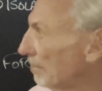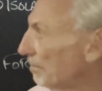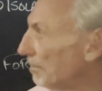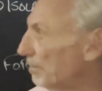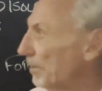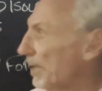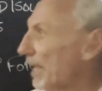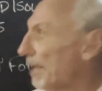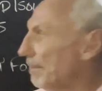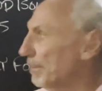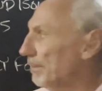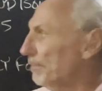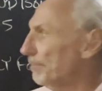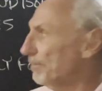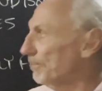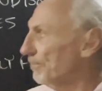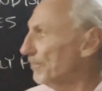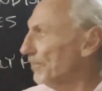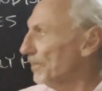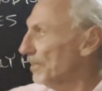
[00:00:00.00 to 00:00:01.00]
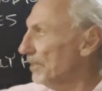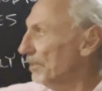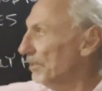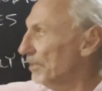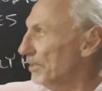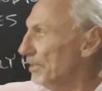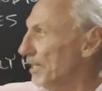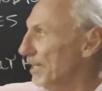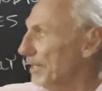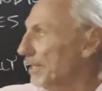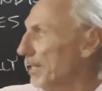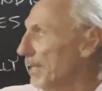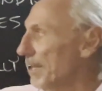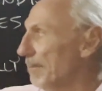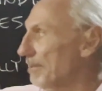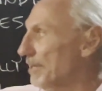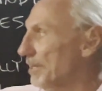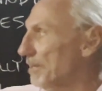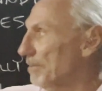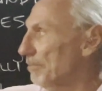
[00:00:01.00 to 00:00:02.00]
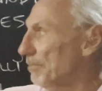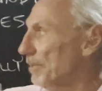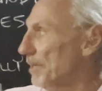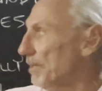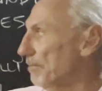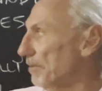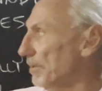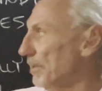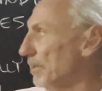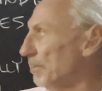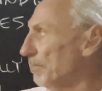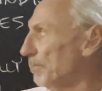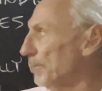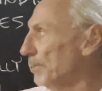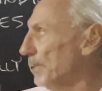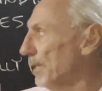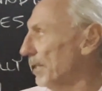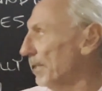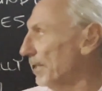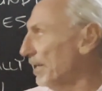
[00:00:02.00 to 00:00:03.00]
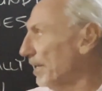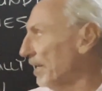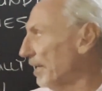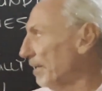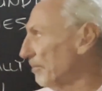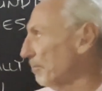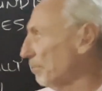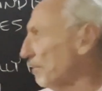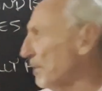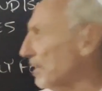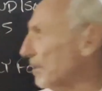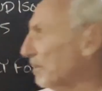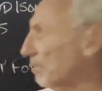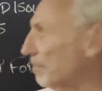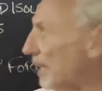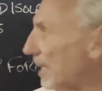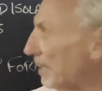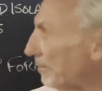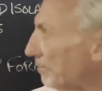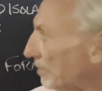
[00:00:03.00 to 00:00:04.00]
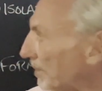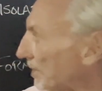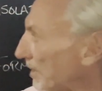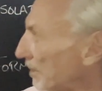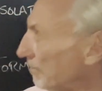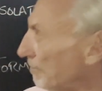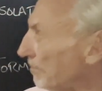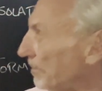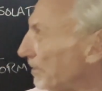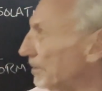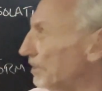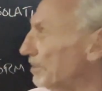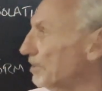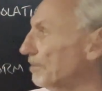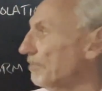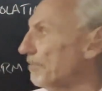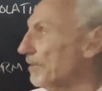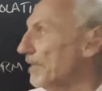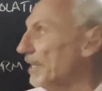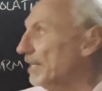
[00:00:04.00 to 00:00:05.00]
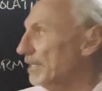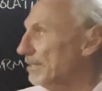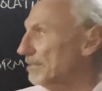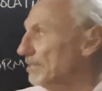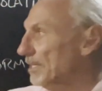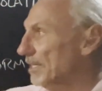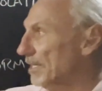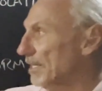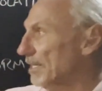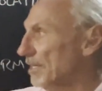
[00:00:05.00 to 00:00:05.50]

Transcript: the problem, you know, you're not going to have any reverb, you're not going to have speaker boundary interference effects,